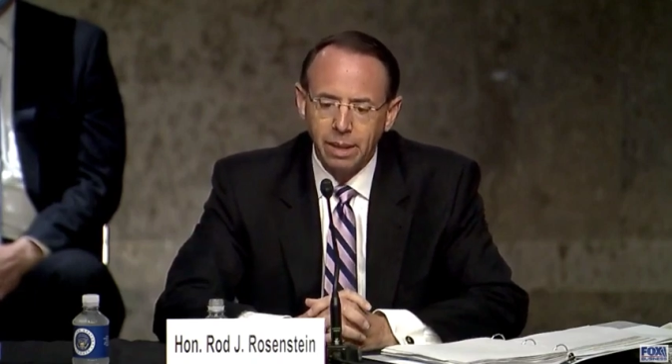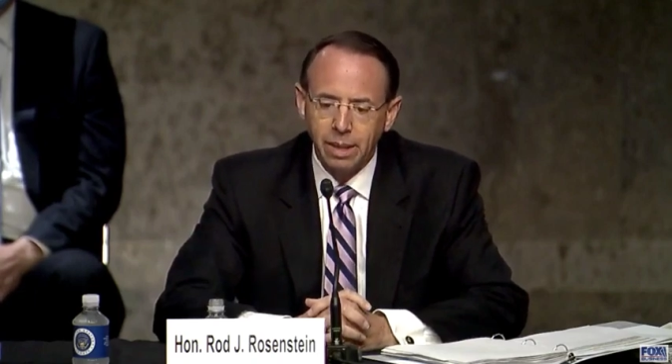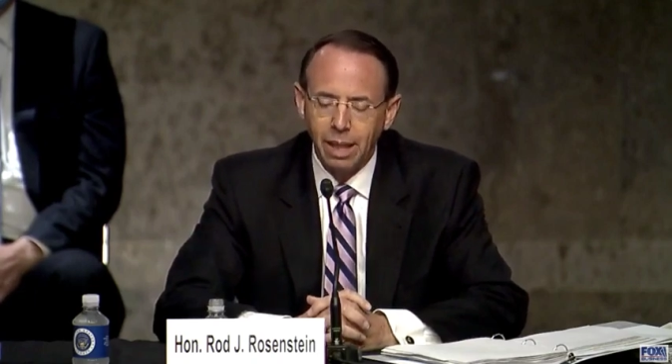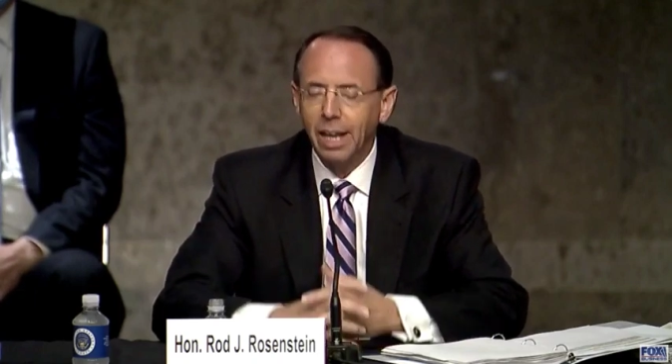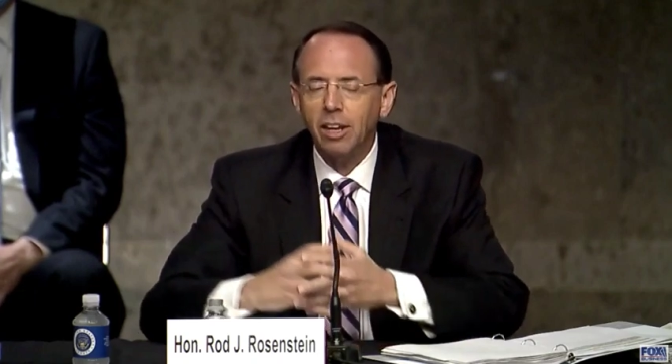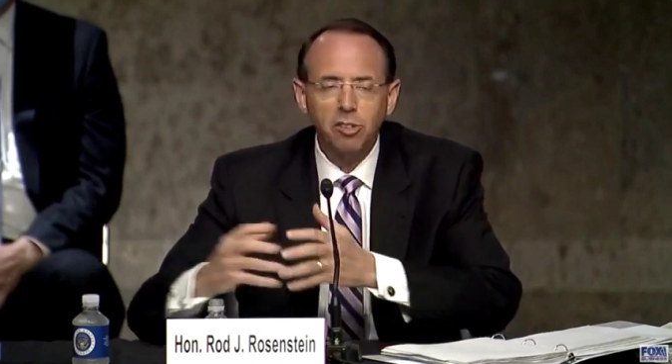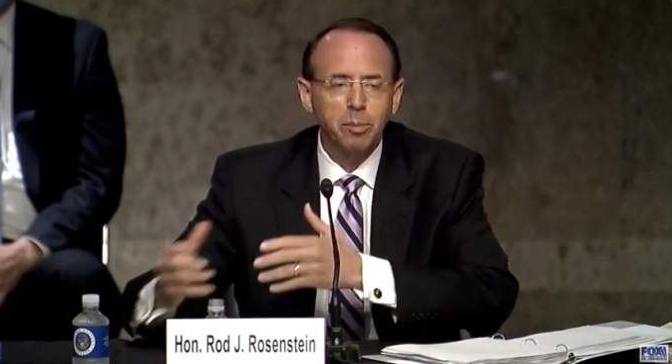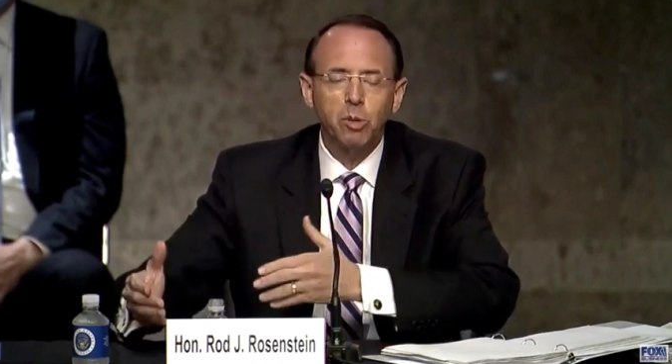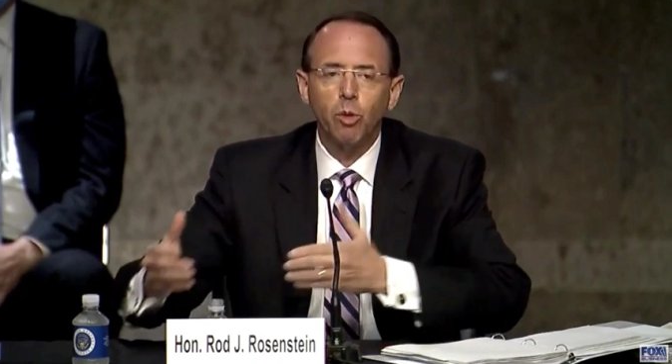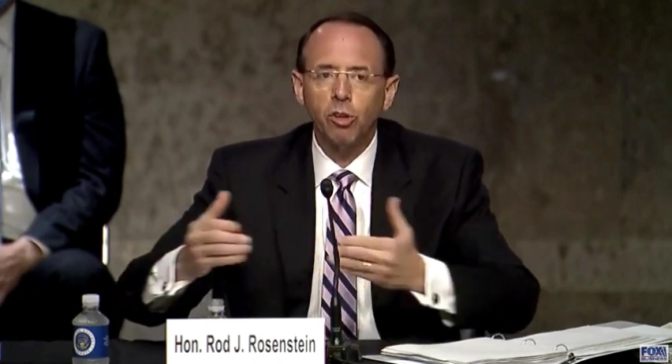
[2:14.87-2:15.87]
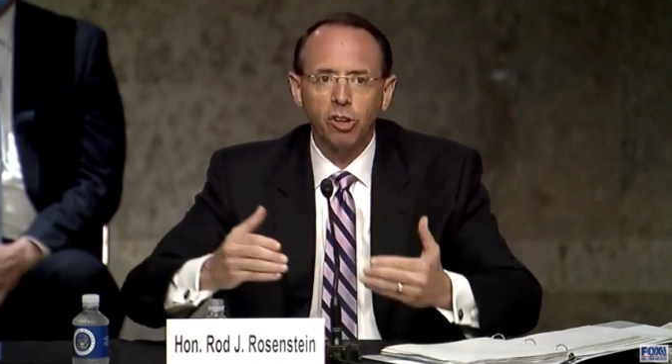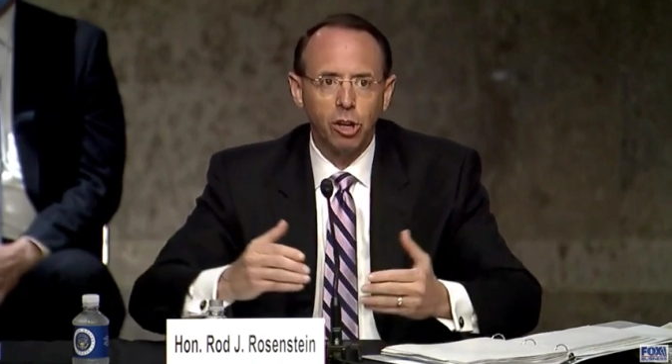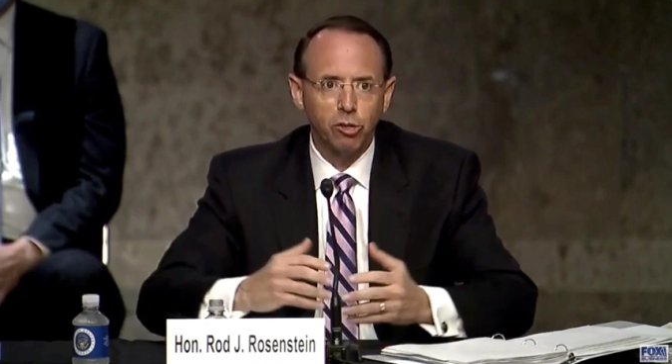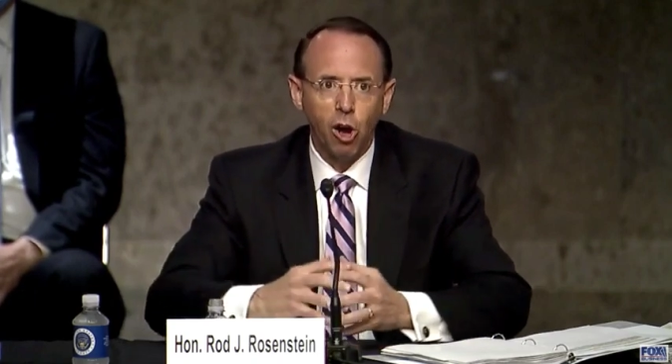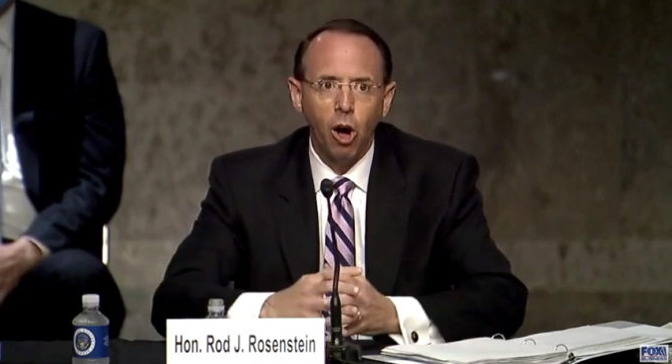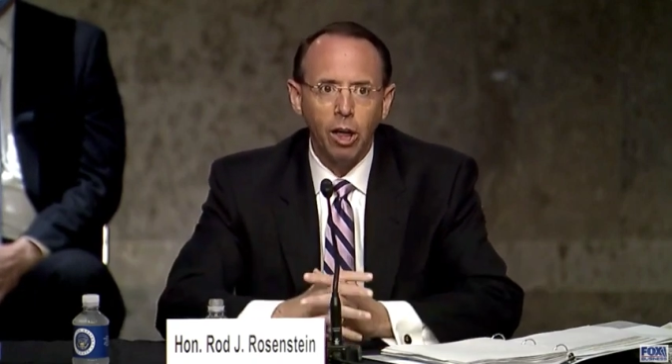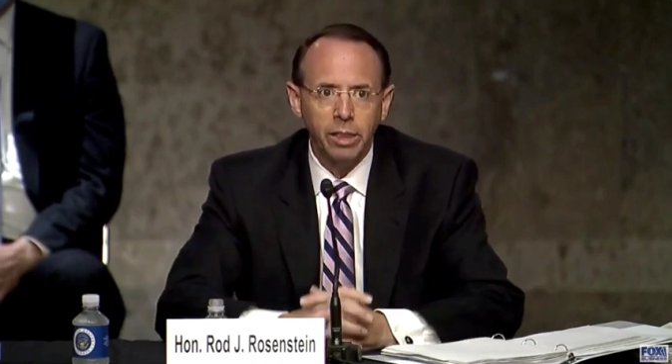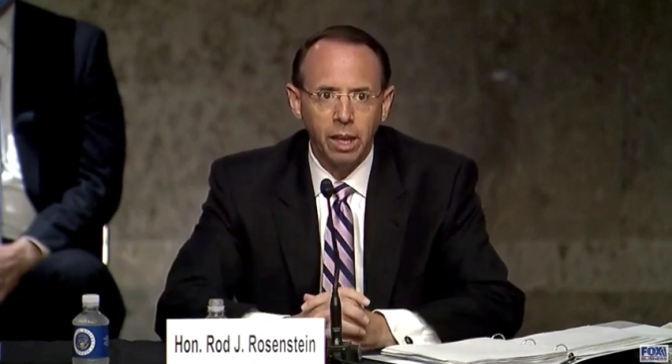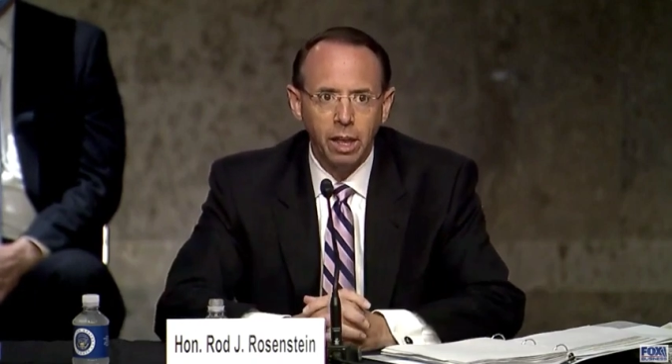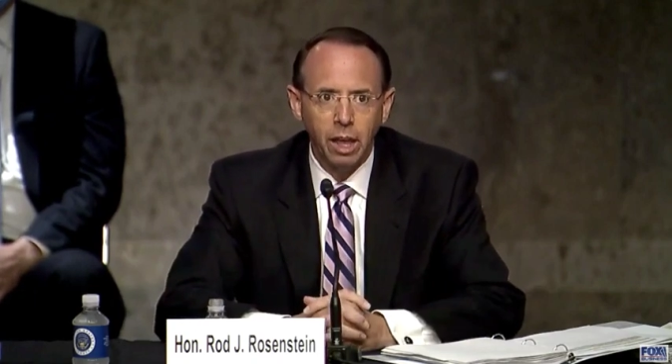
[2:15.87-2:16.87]
that doesn't mean Russia is
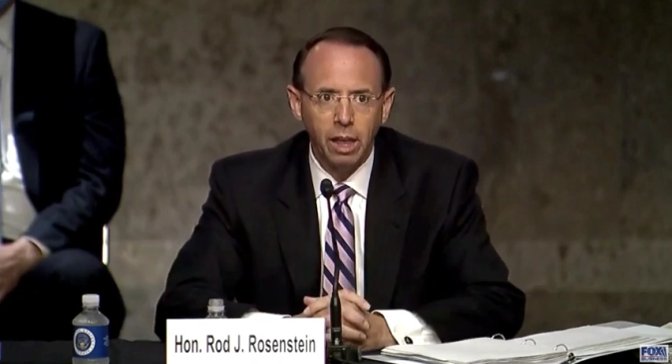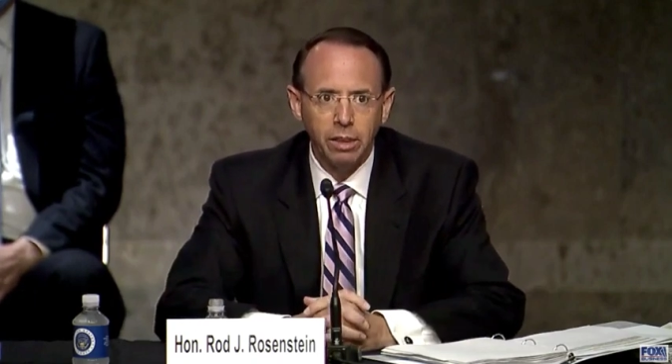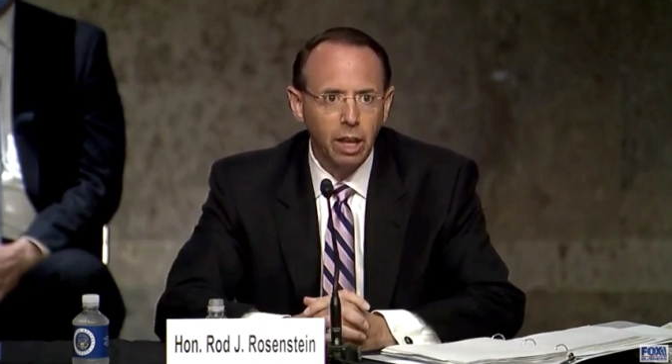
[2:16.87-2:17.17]
on the